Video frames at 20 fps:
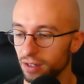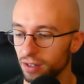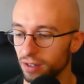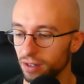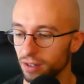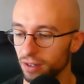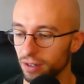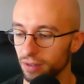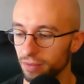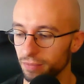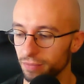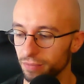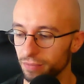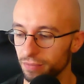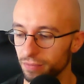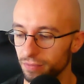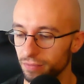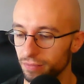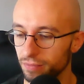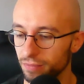Um,
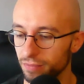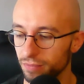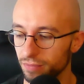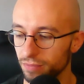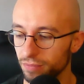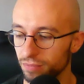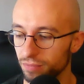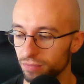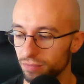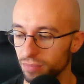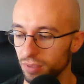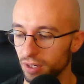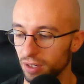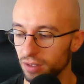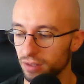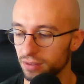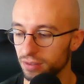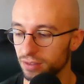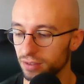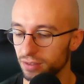
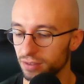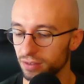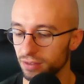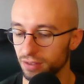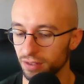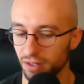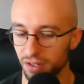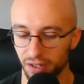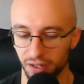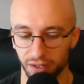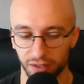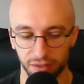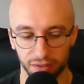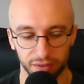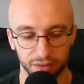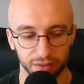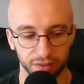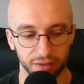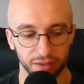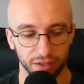but yeah,
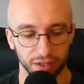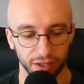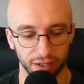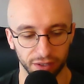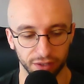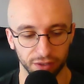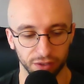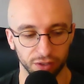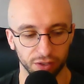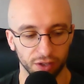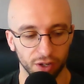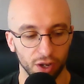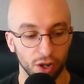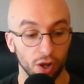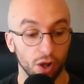yeah, good.